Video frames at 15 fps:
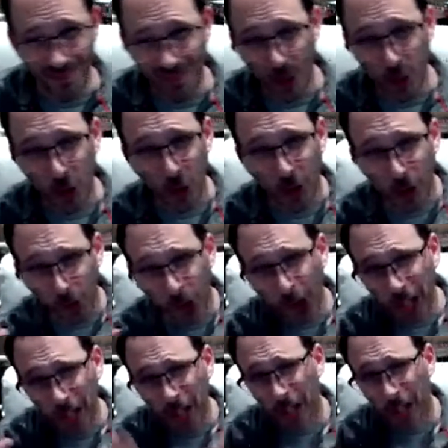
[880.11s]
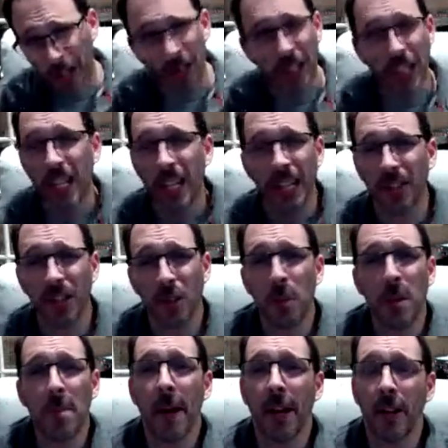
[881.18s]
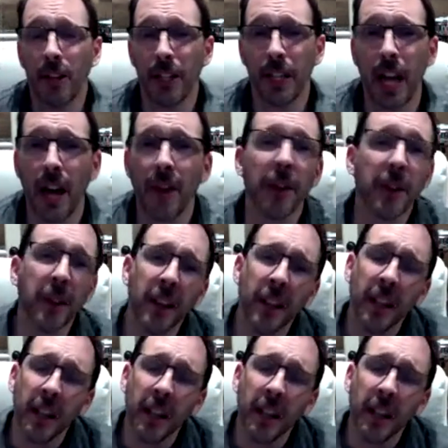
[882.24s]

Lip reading: So the thought here is this is going to be better together.